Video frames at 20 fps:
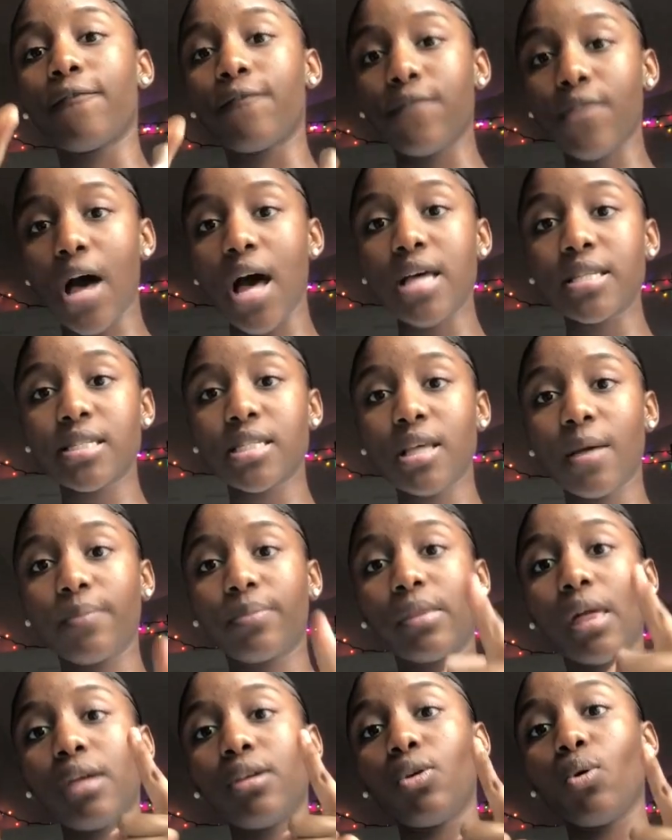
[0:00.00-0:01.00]
find
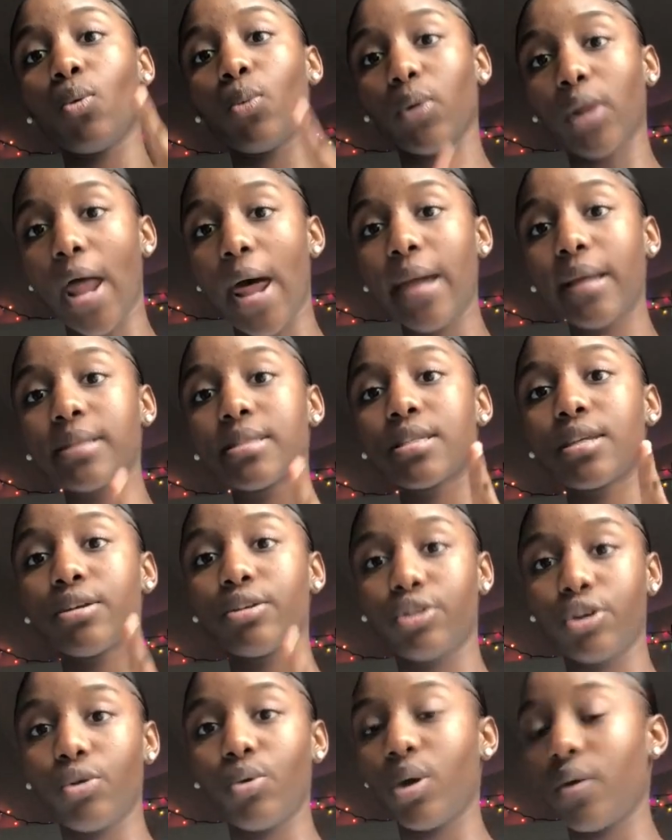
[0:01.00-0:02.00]
something you like to
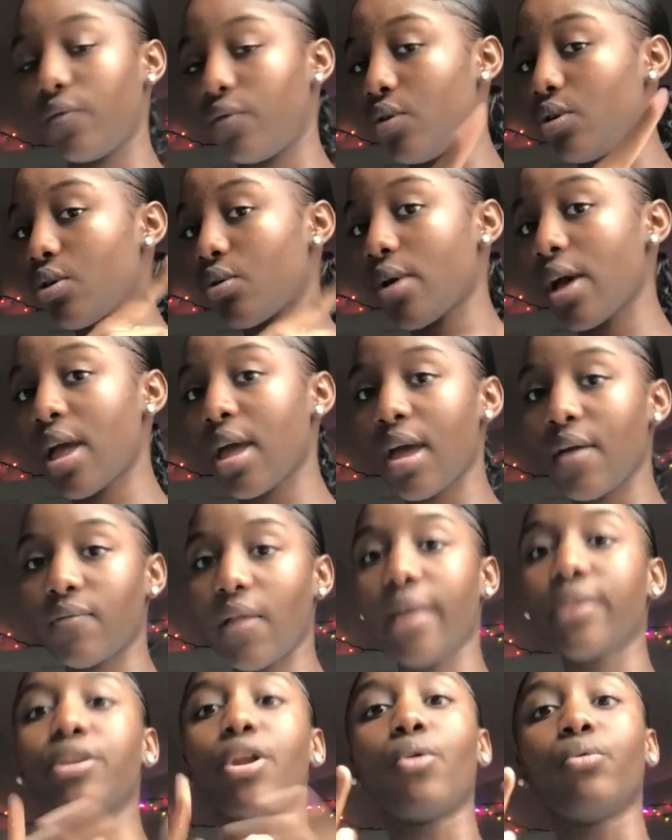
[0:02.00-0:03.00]
do. If you don't have,
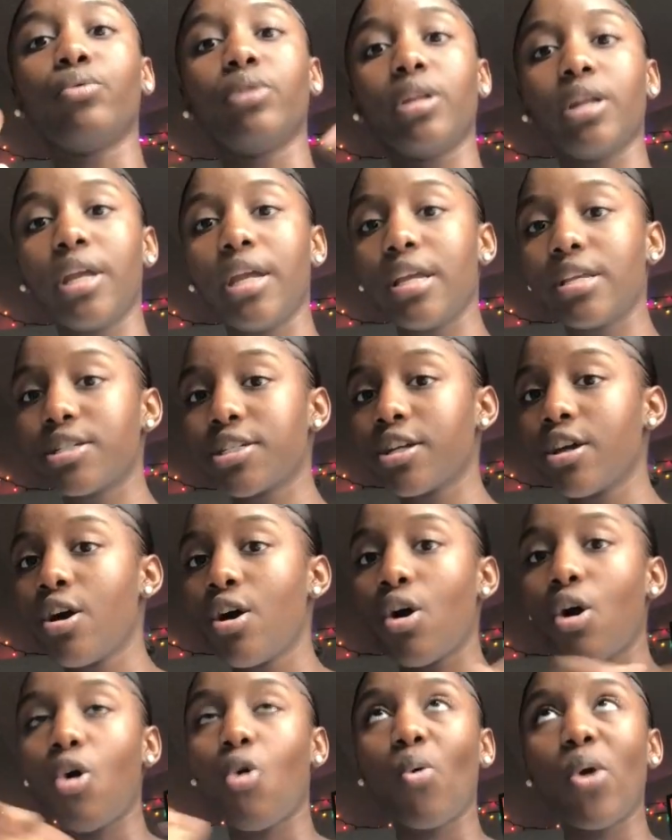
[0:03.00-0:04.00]
like, no niche
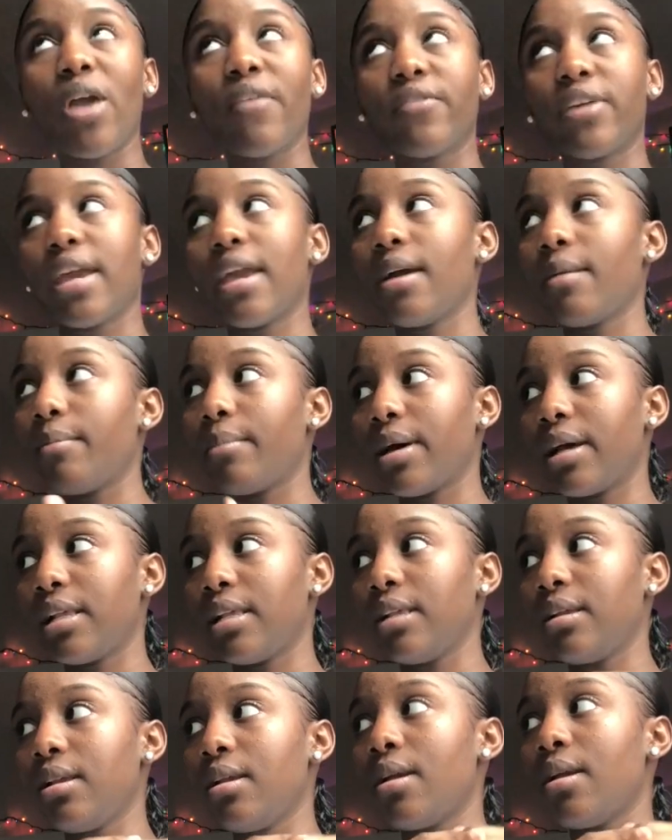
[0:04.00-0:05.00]
or way of getting
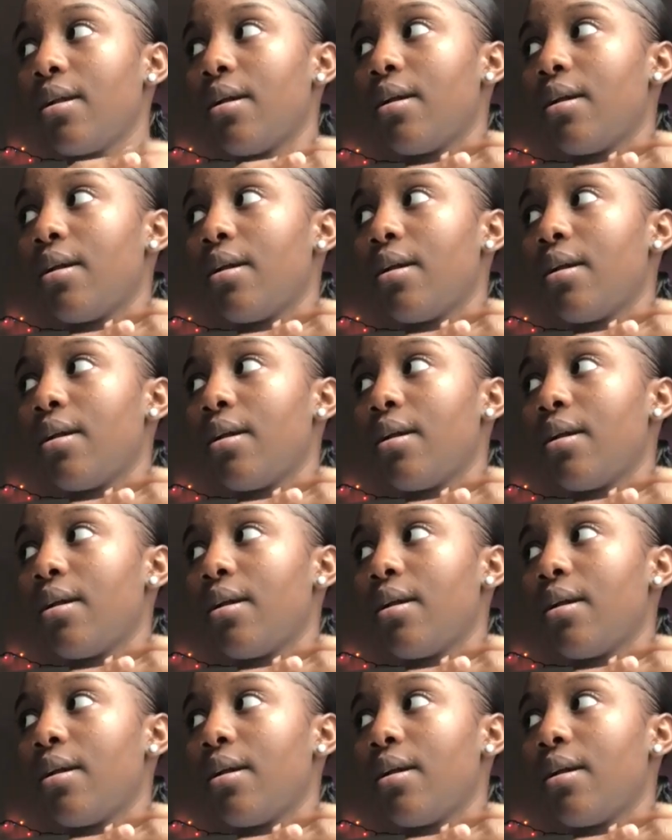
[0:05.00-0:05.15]
money